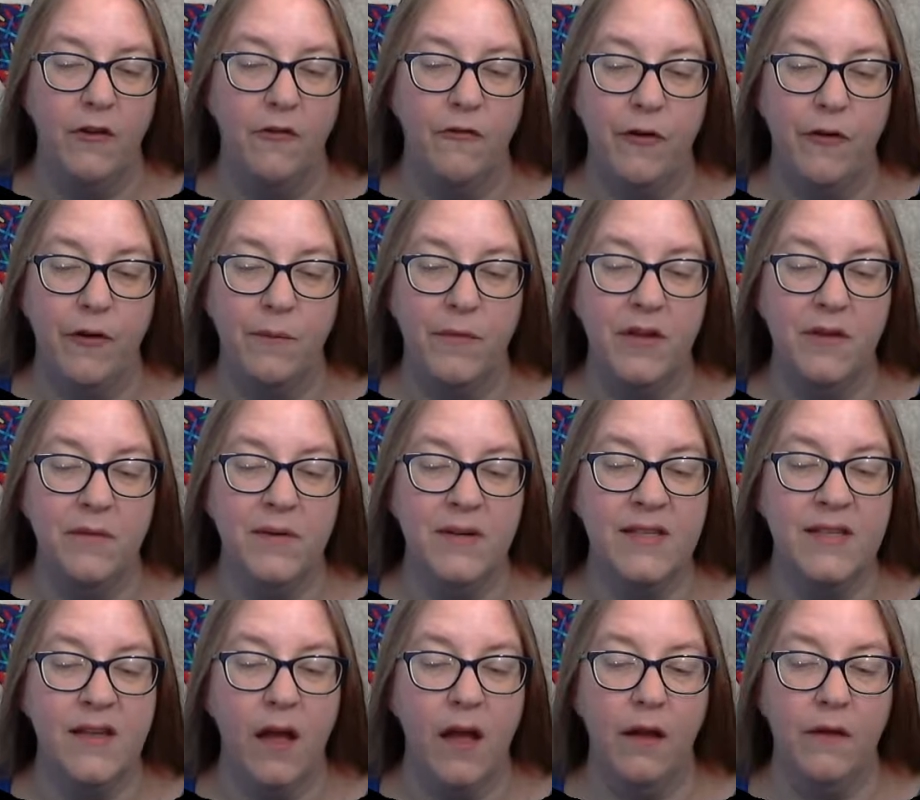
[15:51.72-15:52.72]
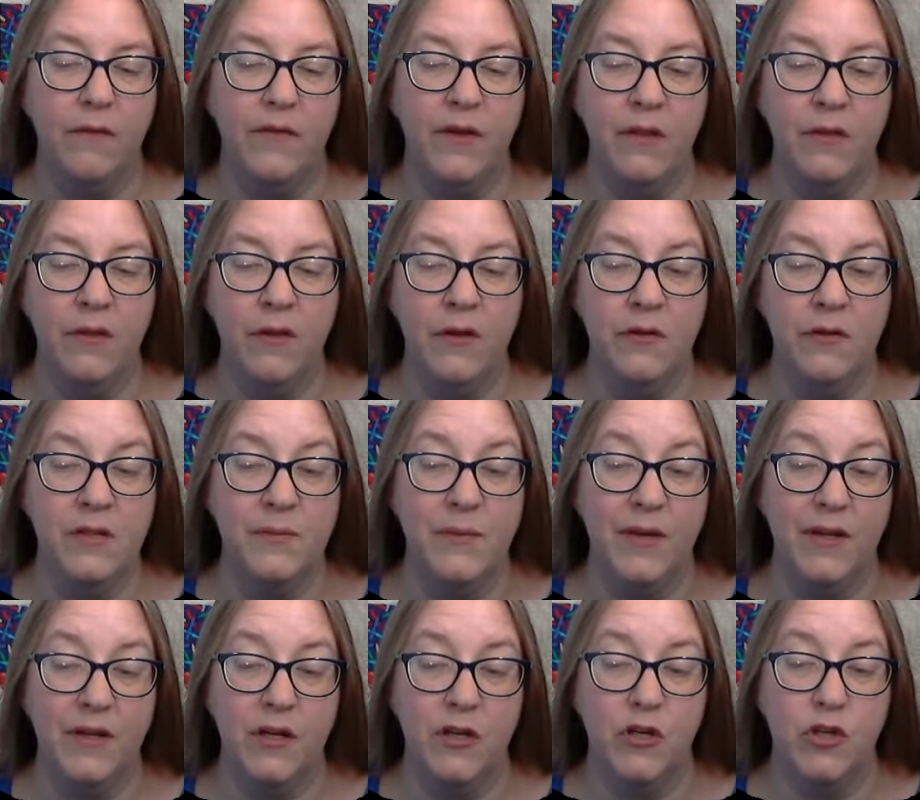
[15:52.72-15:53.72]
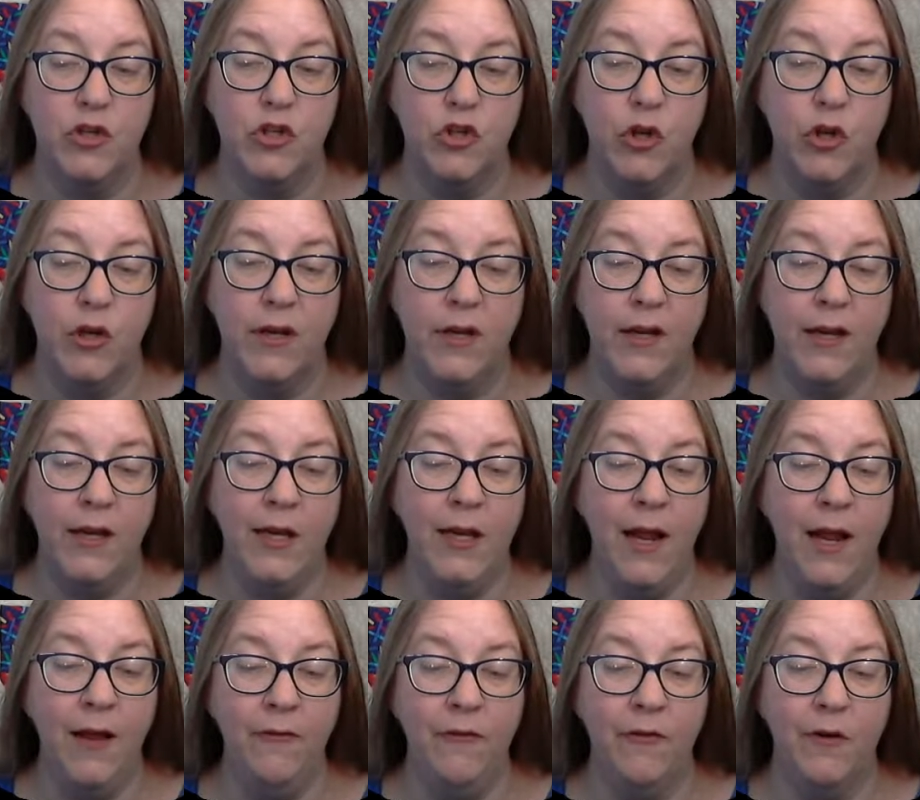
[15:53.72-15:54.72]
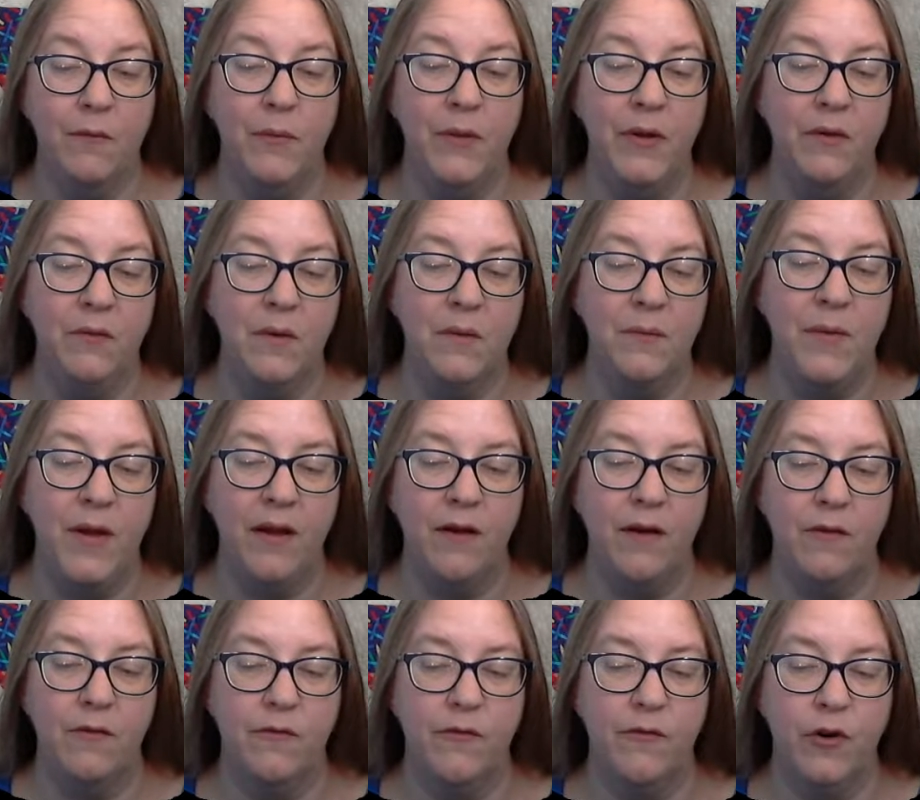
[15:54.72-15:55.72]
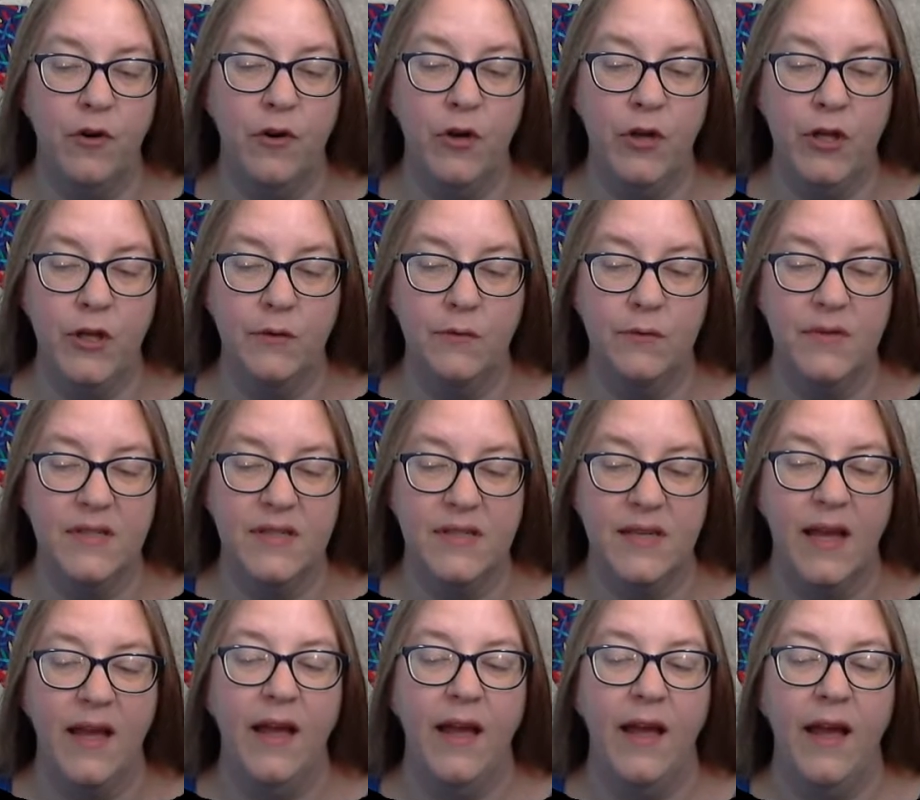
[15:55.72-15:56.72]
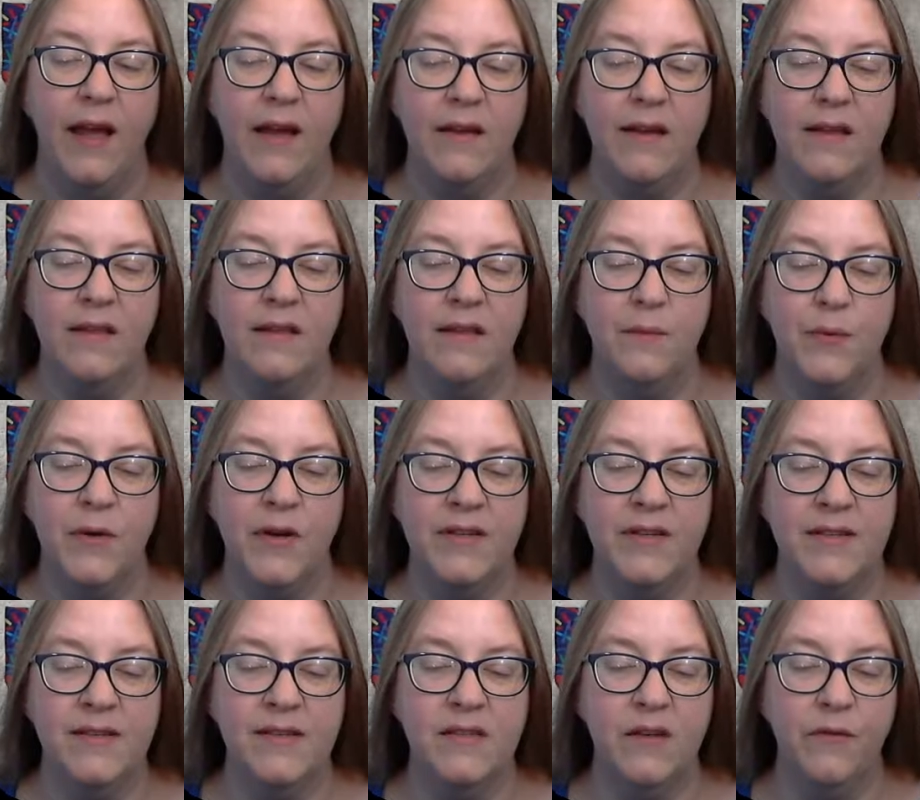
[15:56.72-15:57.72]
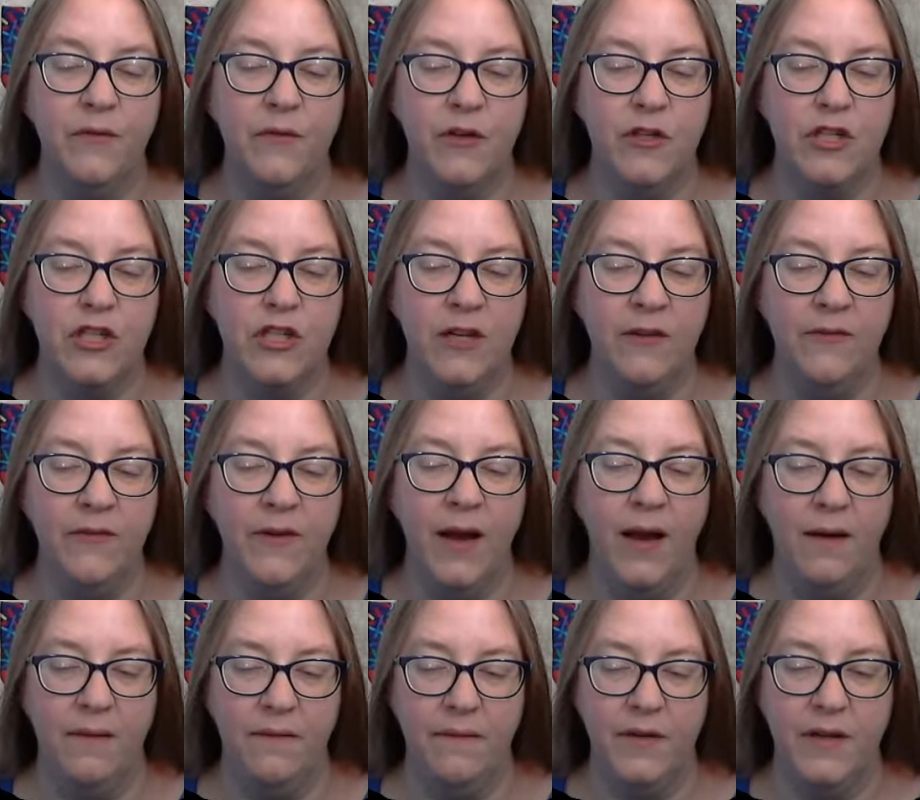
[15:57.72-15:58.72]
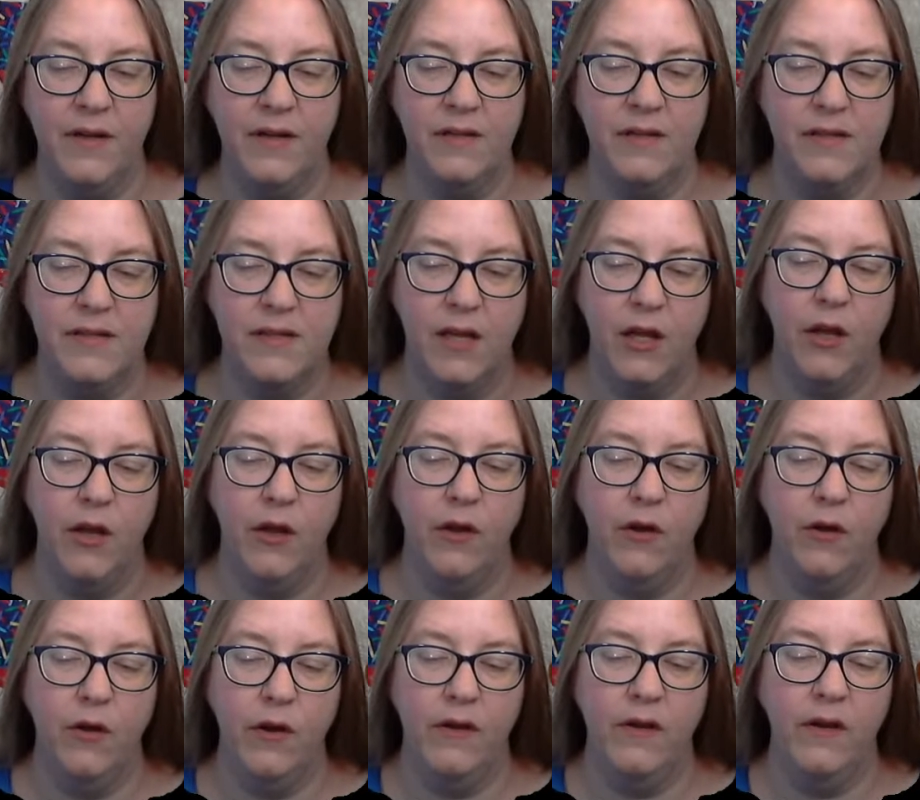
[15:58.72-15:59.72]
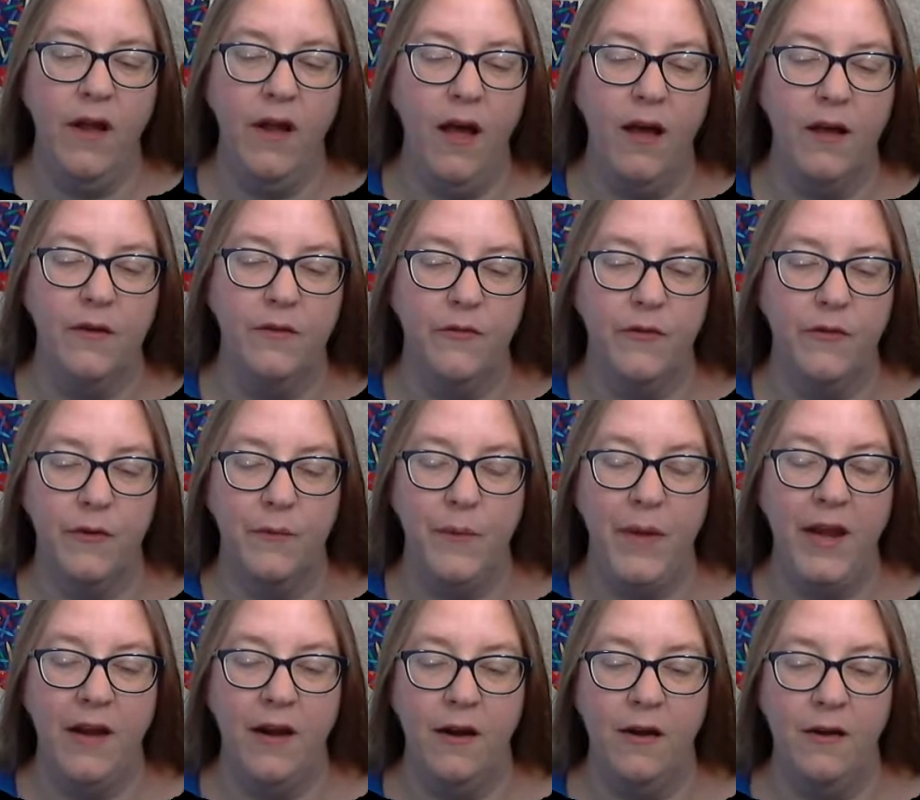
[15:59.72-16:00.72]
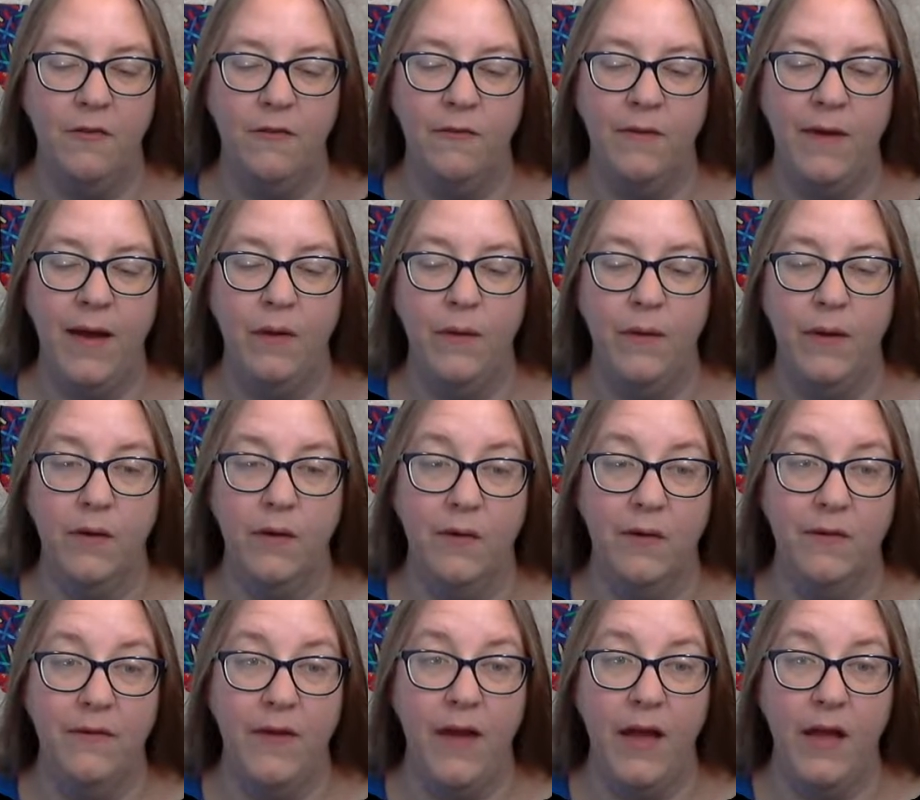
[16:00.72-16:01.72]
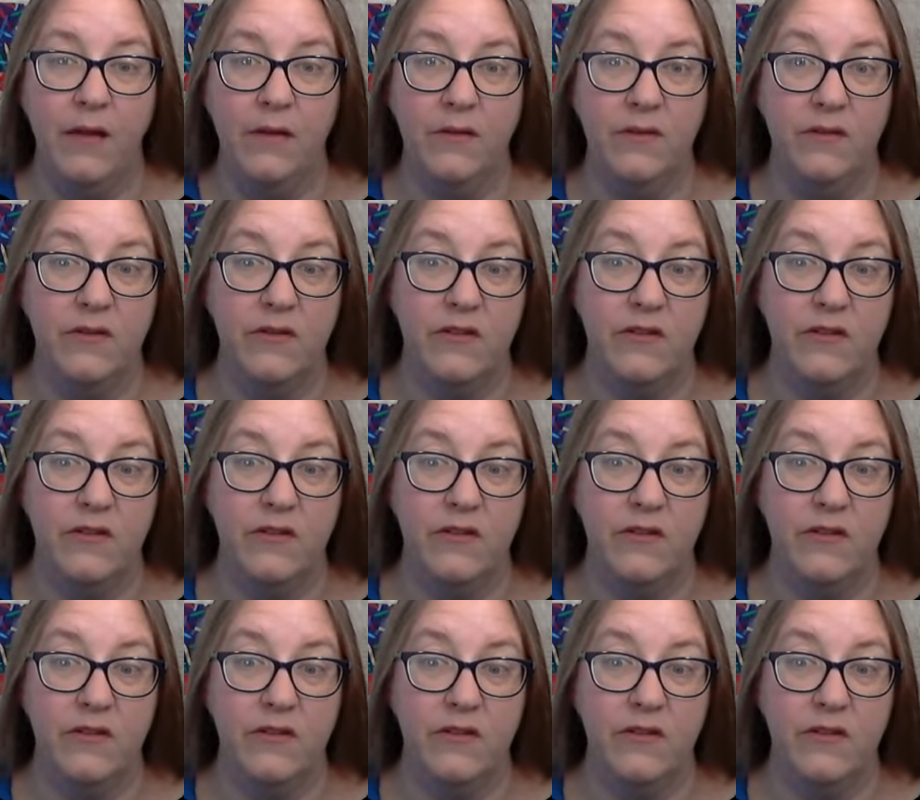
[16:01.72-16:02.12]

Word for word: firmly resolved that those buildings should never be repaired for her use, and in the presence of her chief confidence, could not forbear vowing revenge.